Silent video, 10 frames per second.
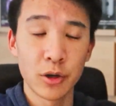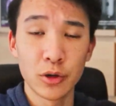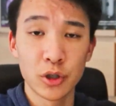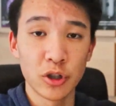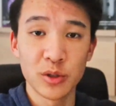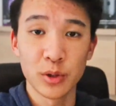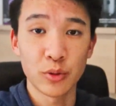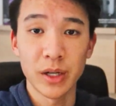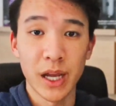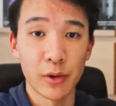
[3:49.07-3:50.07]
You can choose
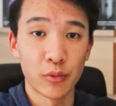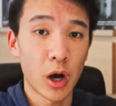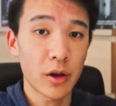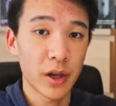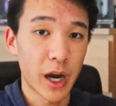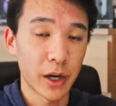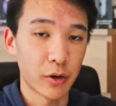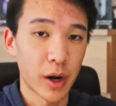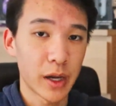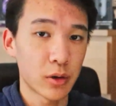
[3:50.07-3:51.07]
between a Roth
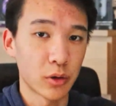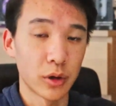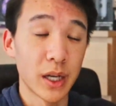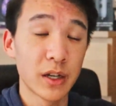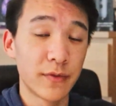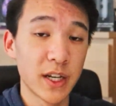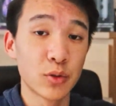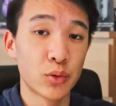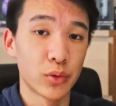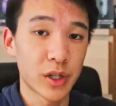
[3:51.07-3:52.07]
IRA or
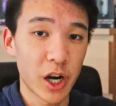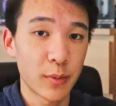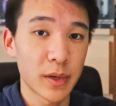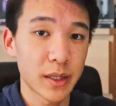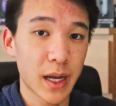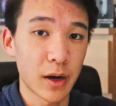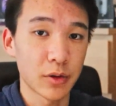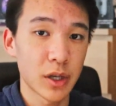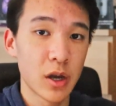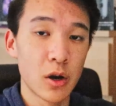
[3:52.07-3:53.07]
individual retirement
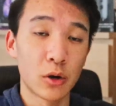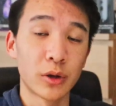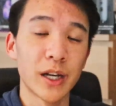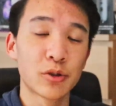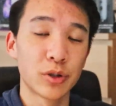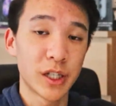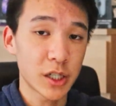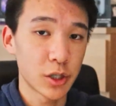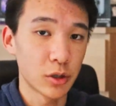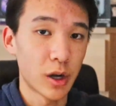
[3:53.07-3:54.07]
account or a
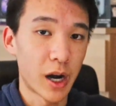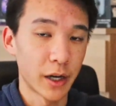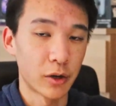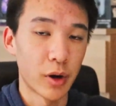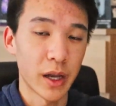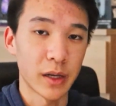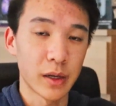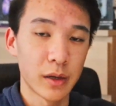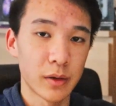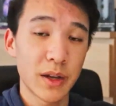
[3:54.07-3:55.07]
traditional IRA.
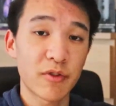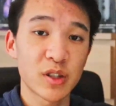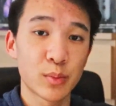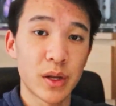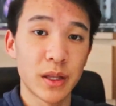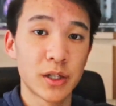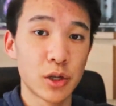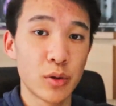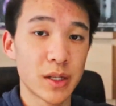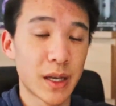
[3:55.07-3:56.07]
The difference between the
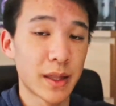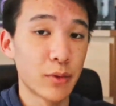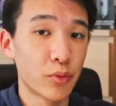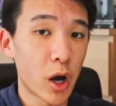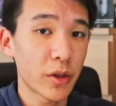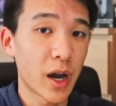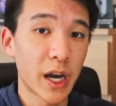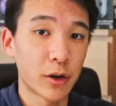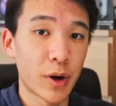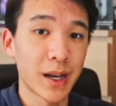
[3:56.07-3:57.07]
two is that the Roth
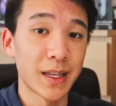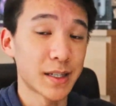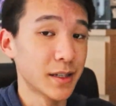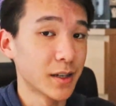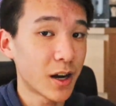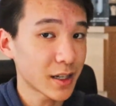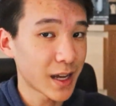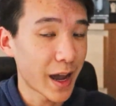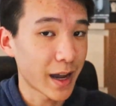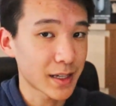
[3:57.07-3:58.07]
IRA is
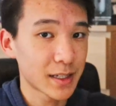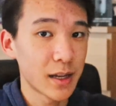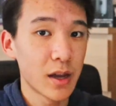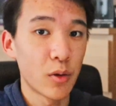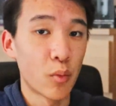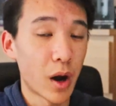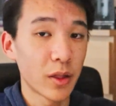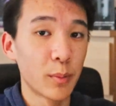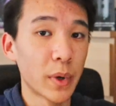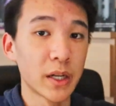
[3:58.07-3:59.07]
not taxed
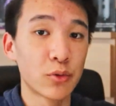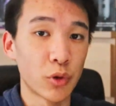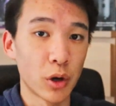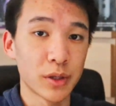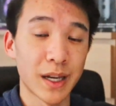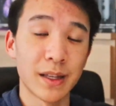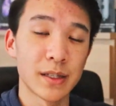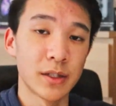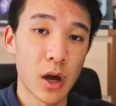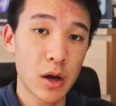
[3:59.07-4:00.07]
while the money grows and
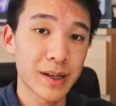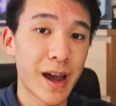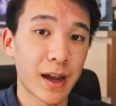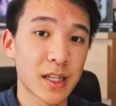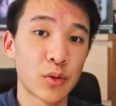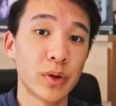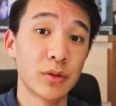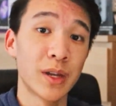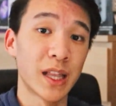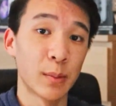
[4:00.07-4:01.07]
is not taxed when
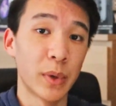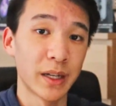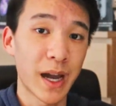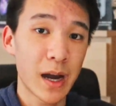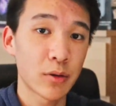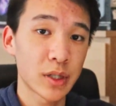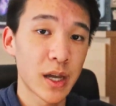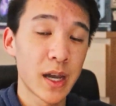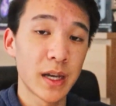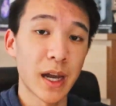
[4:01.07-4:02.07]
you take the money
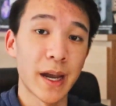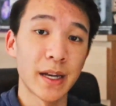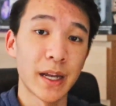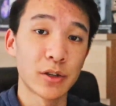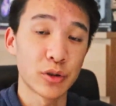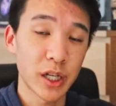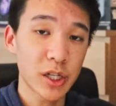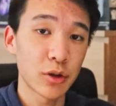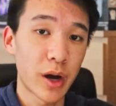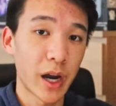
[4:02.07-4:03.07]
out, and a traditional